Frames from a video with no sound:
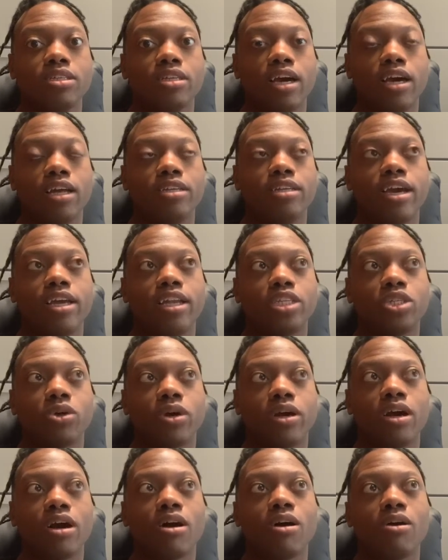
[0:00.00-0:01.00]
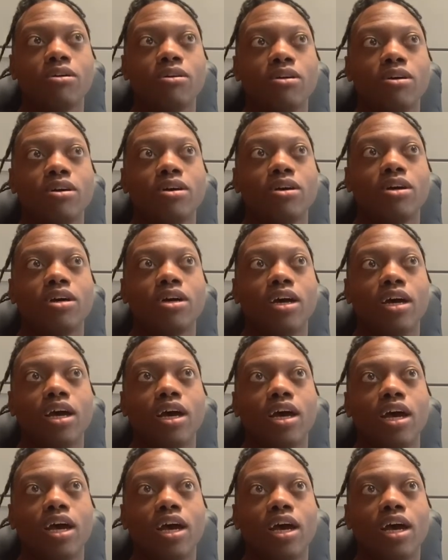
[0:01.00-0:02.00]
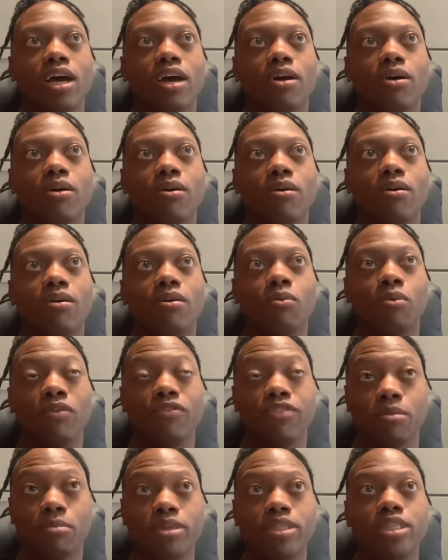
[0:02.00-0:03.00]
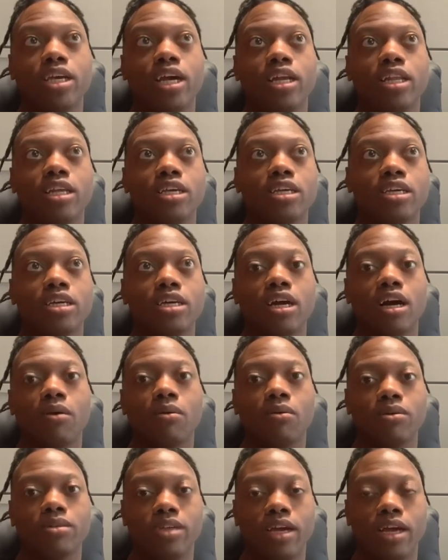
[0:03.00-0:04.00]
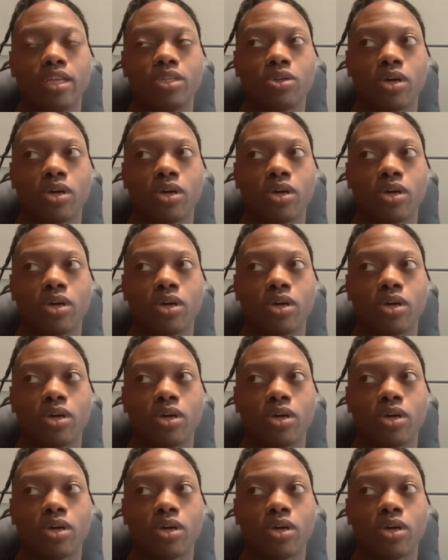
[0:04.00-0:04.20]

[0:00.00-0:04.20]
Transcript: I want Danny Trejo with the machete versus somebody like